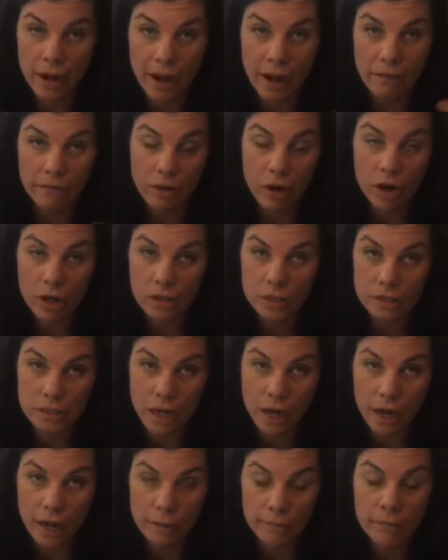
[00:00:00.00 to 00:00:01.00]
I have a harder
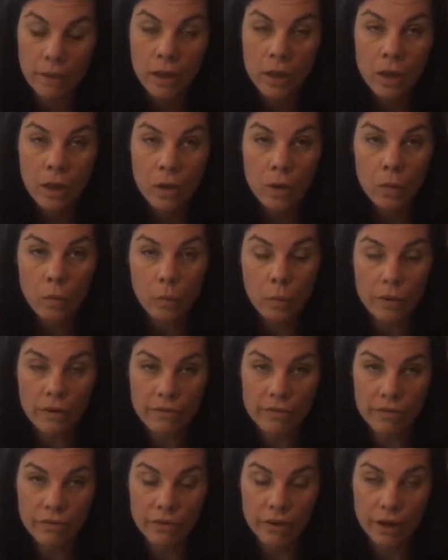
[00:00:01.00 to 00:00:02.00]
time
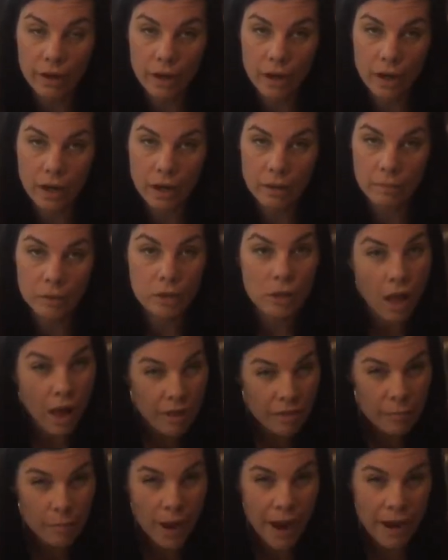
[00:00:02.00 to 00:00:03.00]
with the
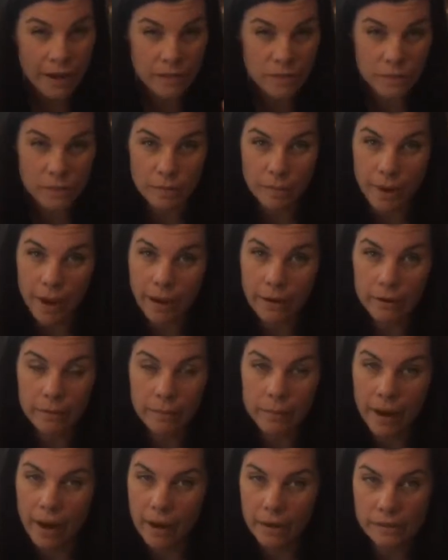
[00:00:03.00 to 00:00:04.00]
cloth bags, with the pattern
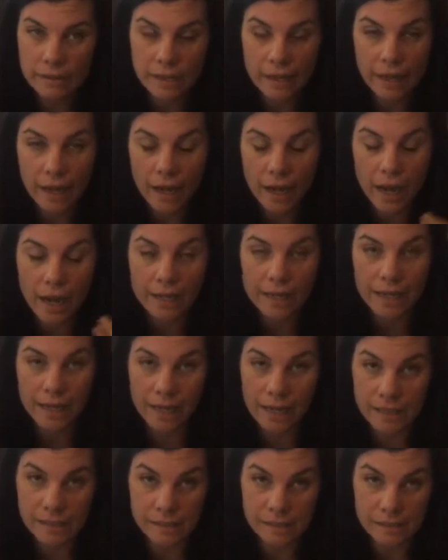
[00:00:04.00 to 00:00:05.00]
bags, and I
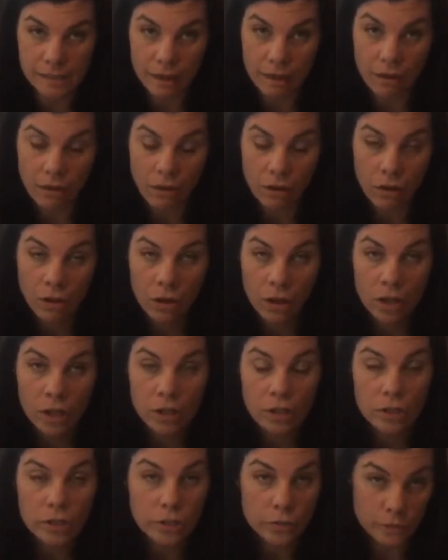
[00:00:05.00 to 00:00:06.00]
can't sell
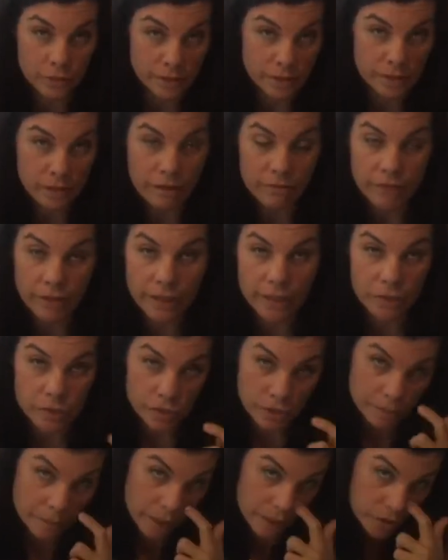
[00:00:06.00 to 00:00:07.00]
newer stuff like I
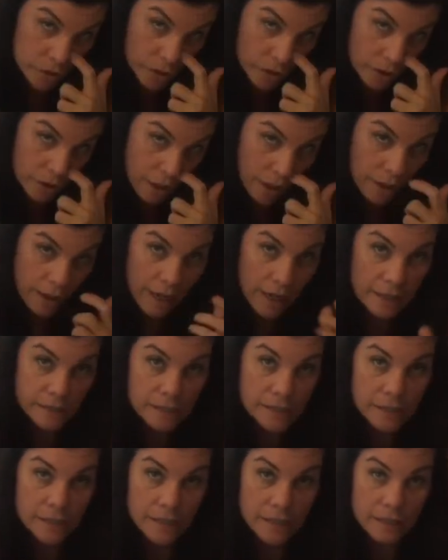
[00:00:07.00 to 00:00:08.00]
just mentioned on
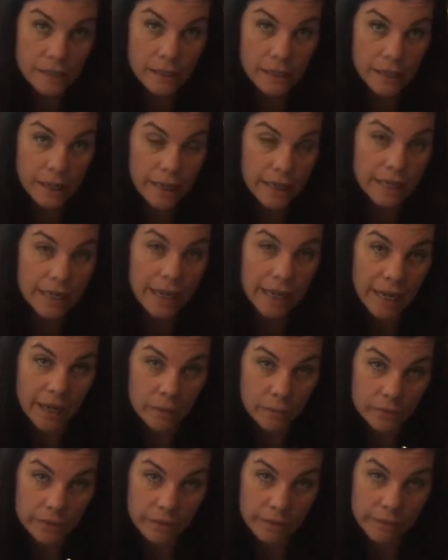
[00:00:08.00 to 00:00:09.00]
Etsy, and I
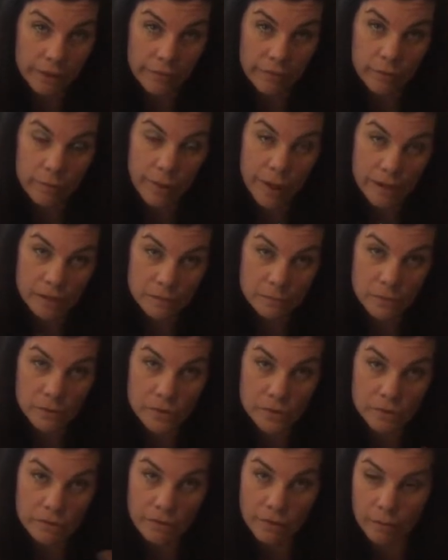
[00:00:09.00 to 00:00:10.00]
can with the leather bags.
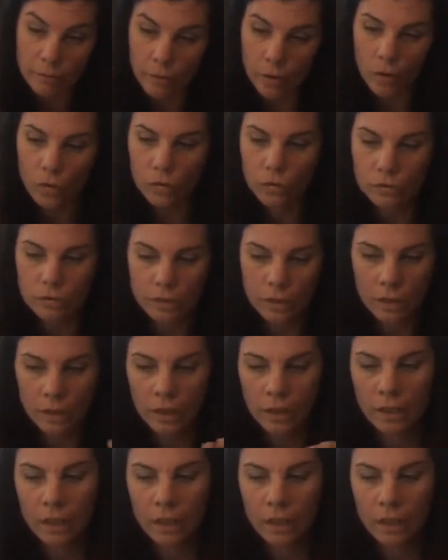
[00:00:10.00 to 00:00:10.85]
Most of them are older.